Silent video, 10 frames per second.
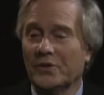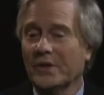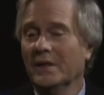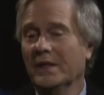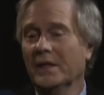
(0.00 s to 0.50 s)

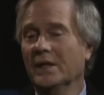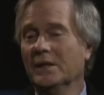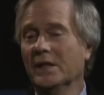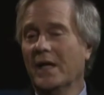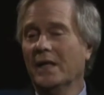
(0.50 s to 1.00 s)
Brazil
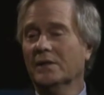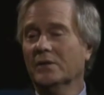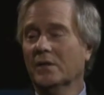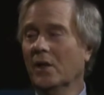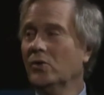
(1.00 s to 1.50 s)
is,
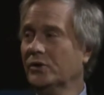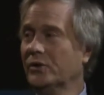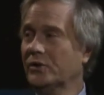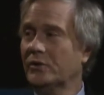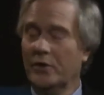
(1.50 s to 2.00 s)
has
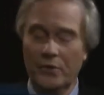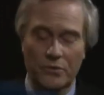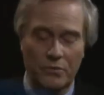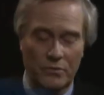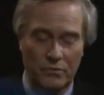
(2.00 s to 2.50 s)
hosted
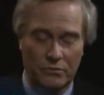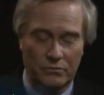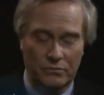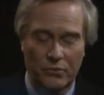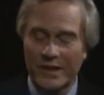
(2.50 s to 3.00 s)
two
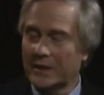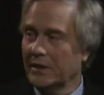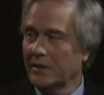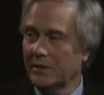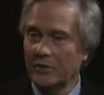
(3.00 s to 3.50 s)

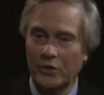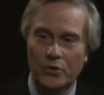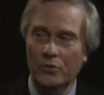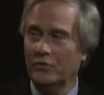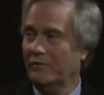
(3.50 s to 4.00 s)
recent
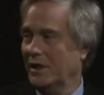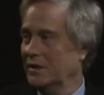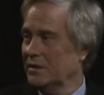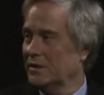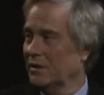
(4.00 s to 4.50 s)
huge
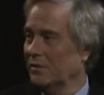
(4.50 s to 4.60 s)
events.